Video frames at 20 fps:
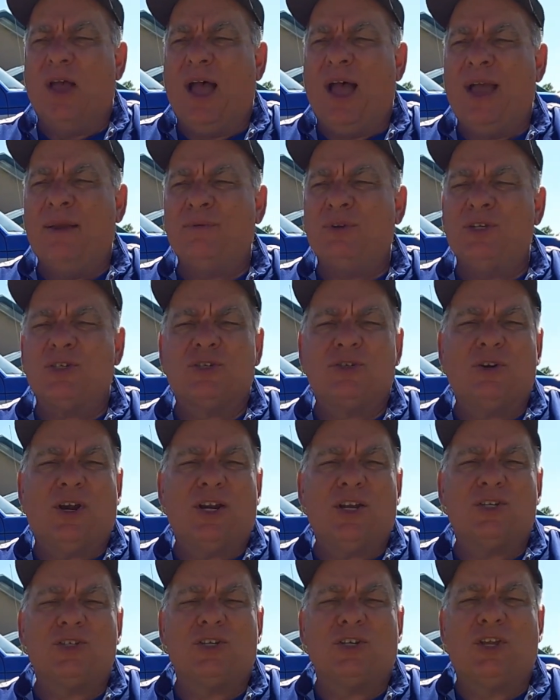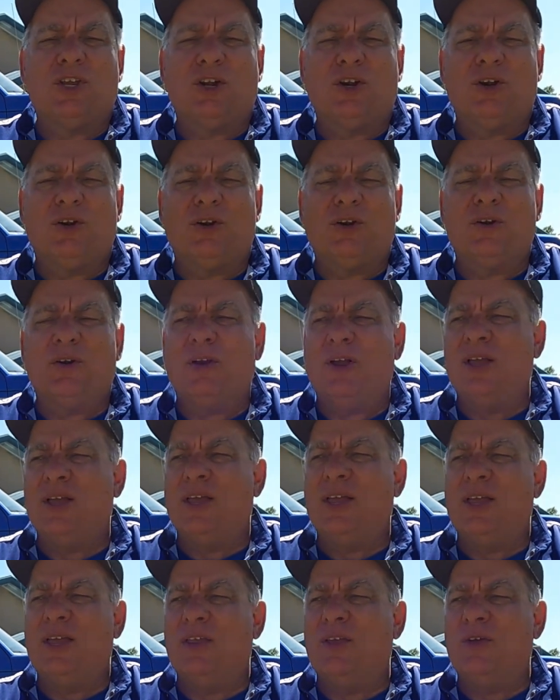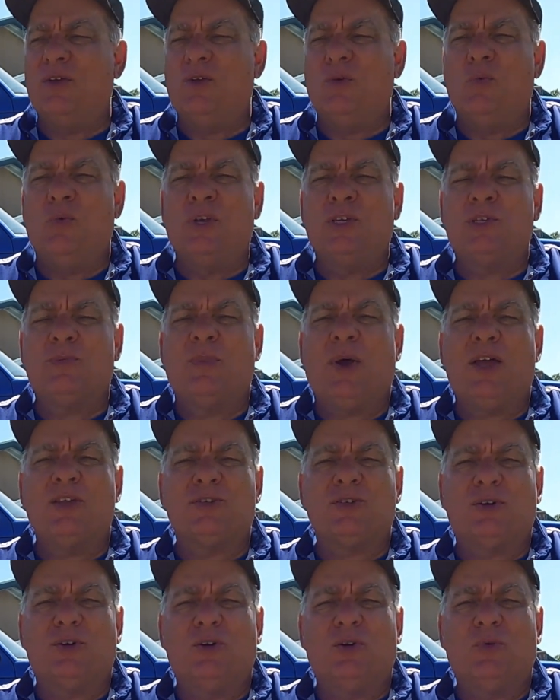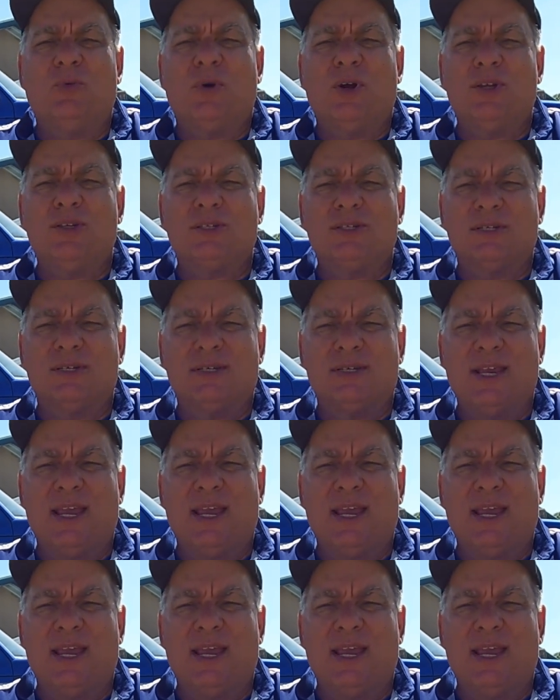I'm just trying to secure a sponsor who wants to